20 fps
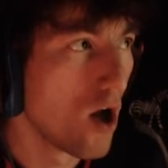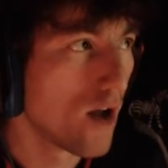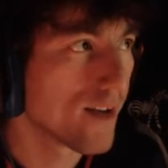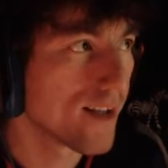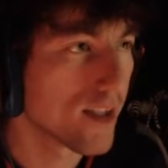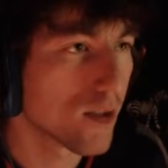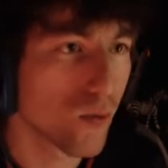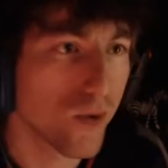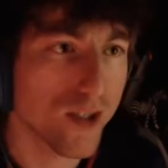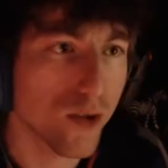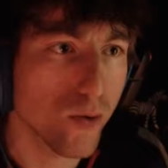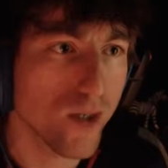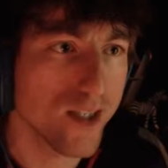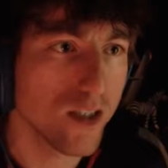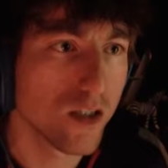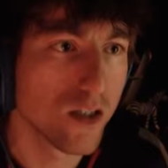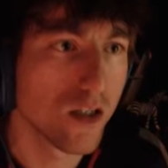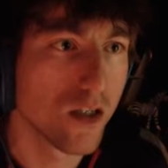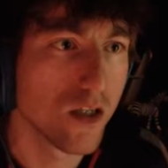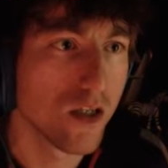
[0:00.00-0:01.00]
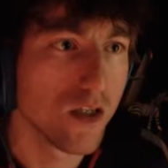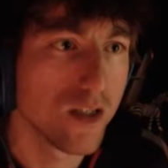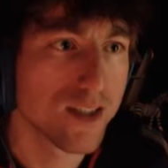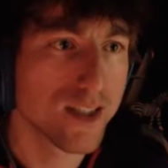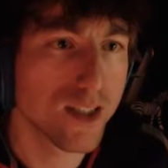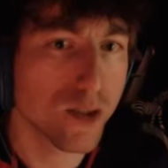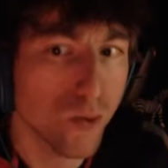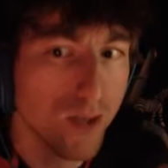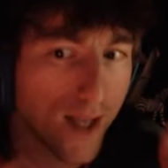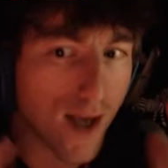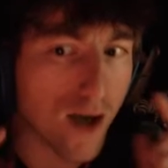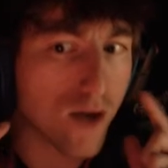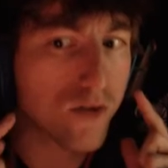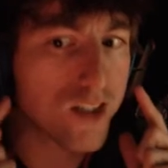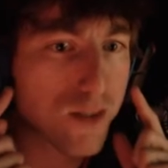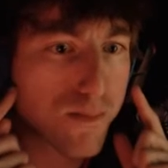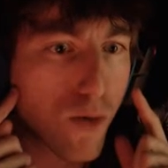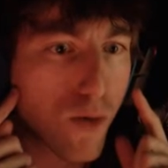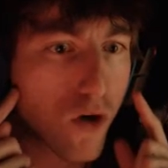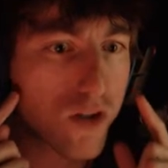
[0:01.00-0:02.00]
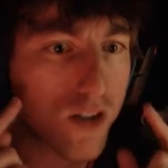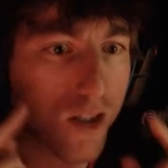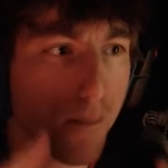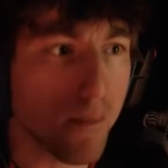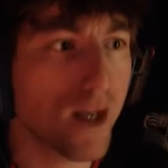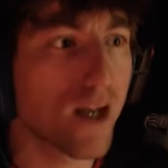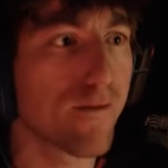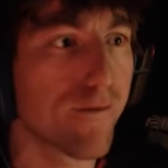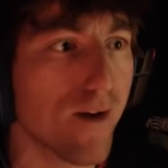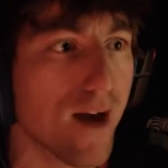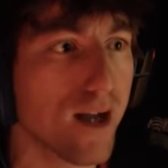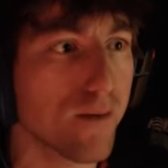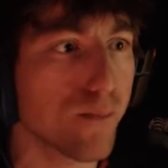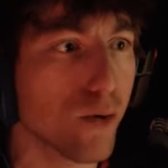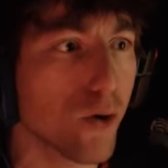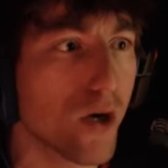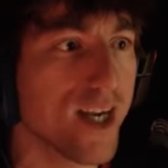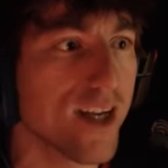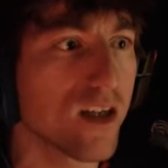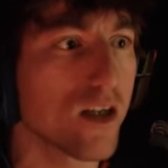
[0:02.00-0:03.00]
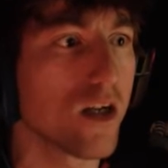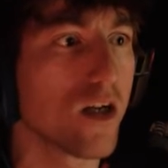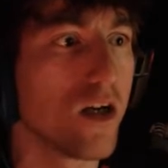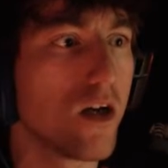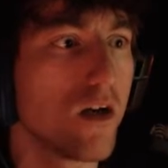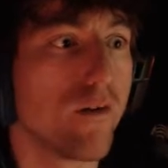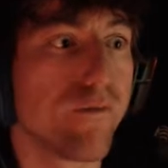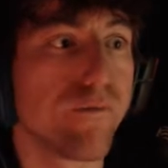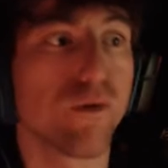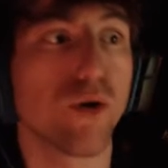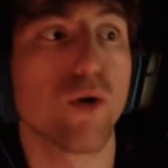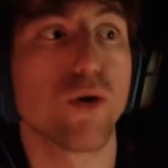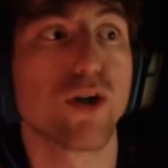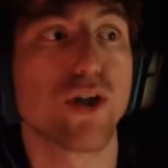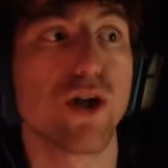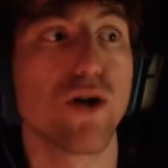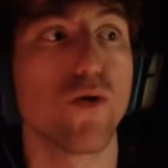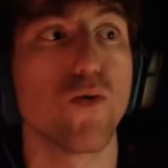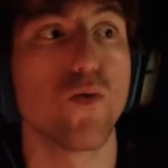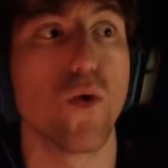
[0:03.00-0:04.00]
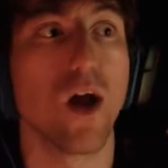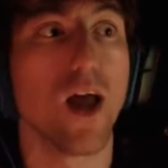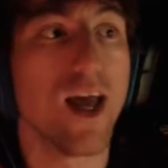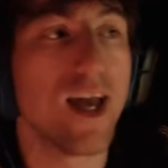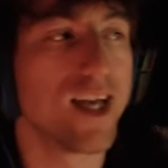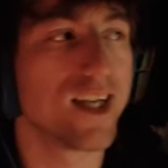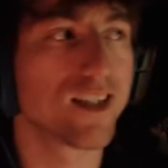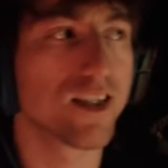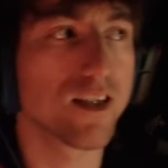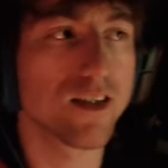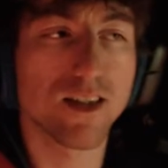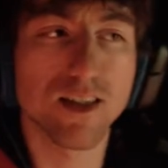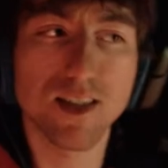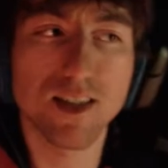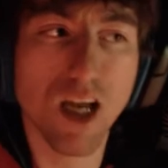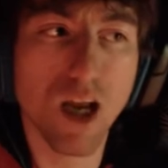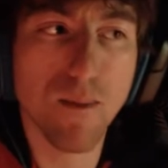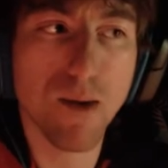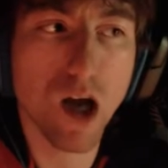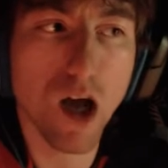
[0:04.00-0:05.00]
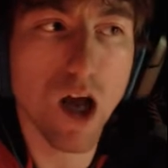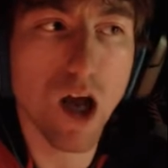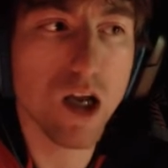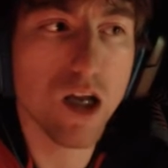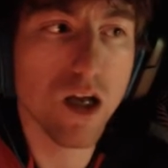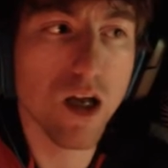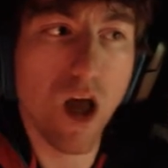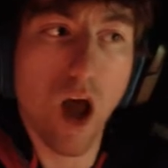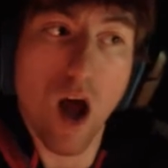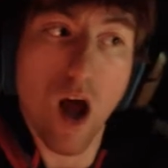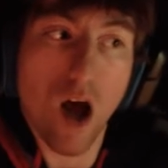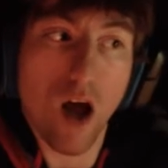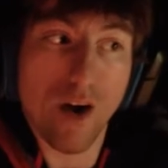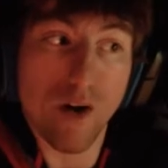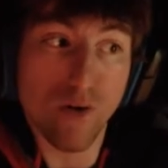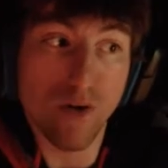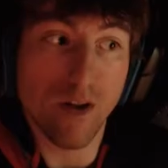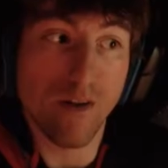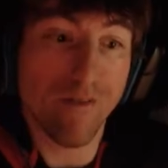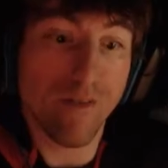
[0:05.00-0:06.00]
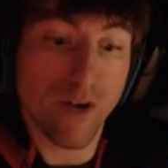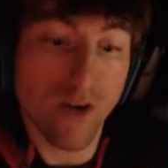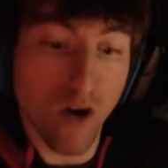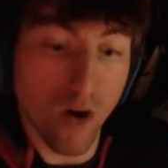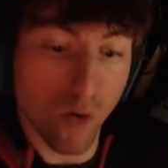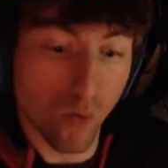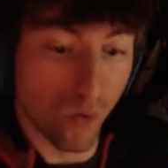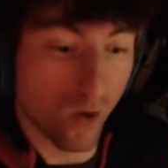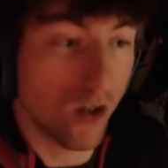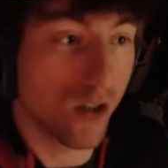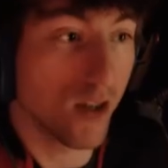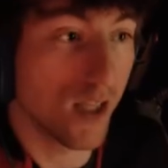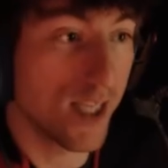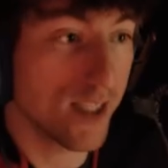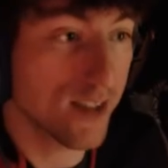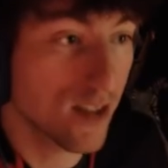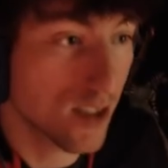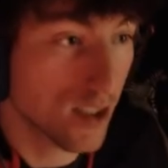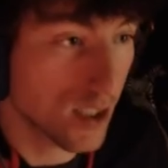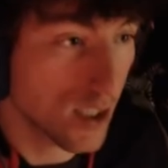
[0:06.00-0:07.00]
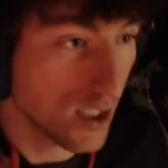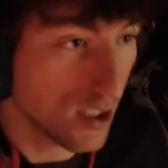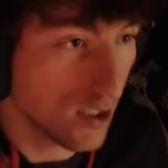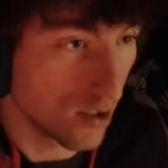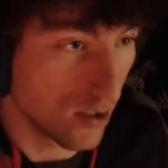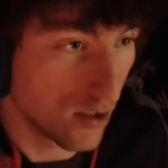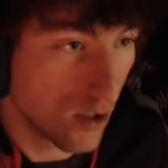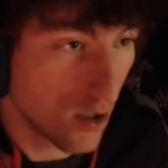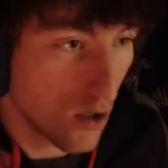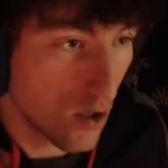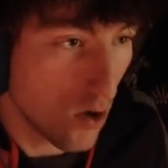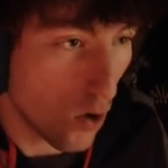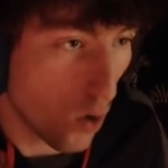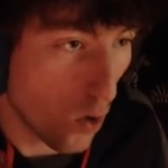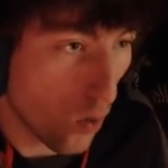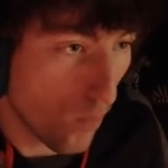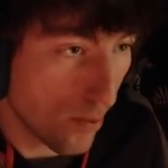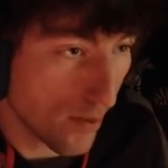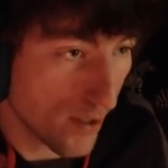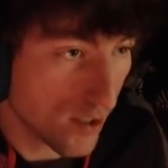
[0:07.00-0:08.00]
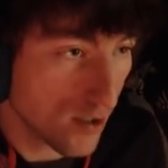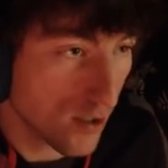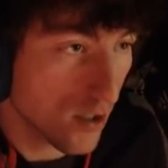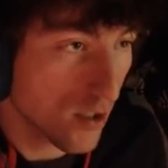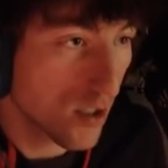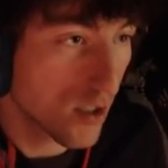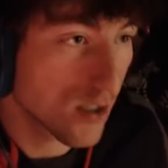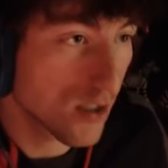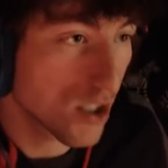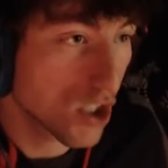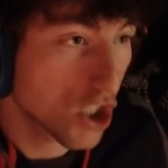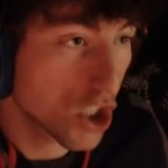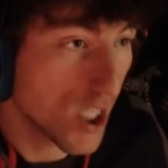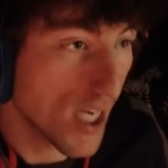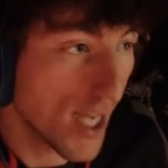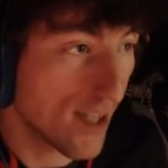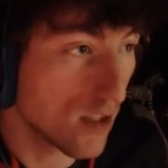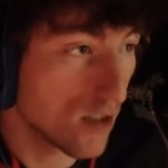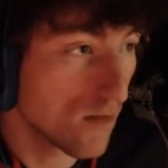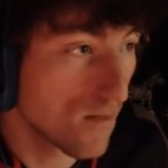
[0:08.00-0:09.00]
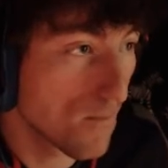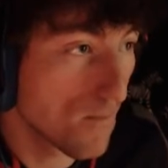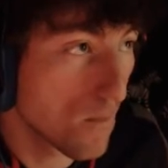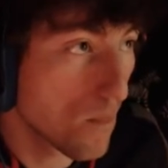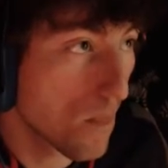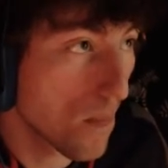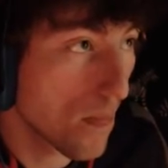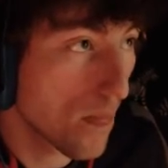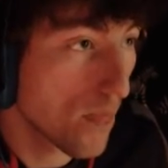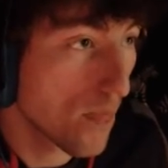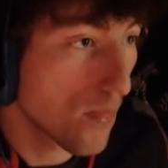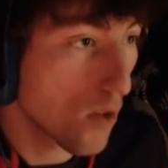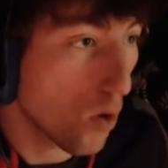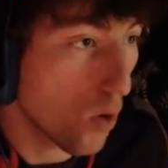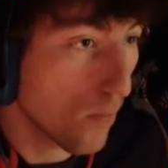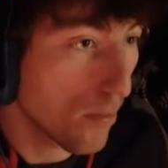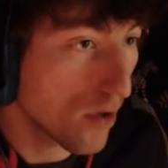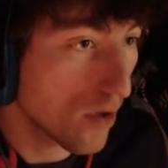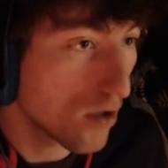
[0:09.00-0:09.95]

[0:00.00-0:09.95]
Did we do it? Did we outsmart the big fat brain? Floor two. Is it the same guy? I don't even know. Let's see. Open the shit. Open.